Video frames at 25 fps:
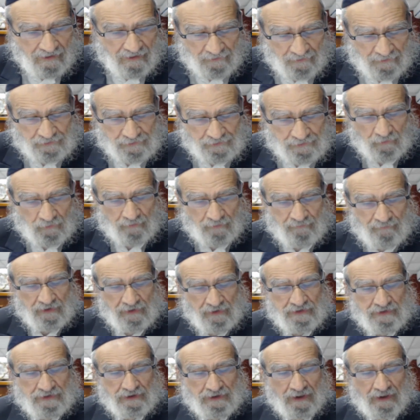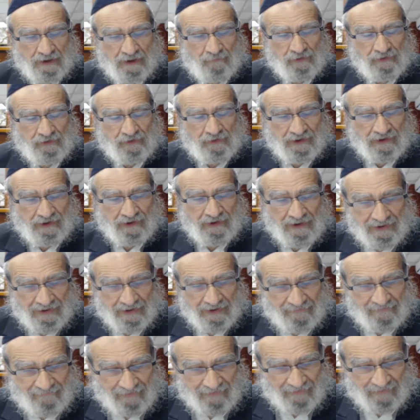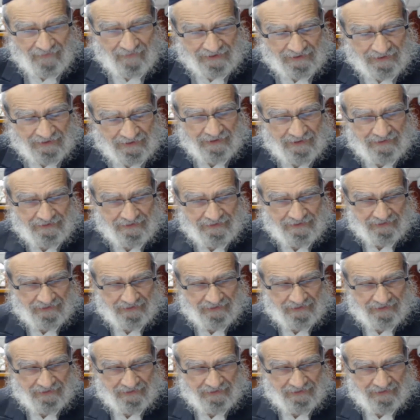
Yasura means they will investigate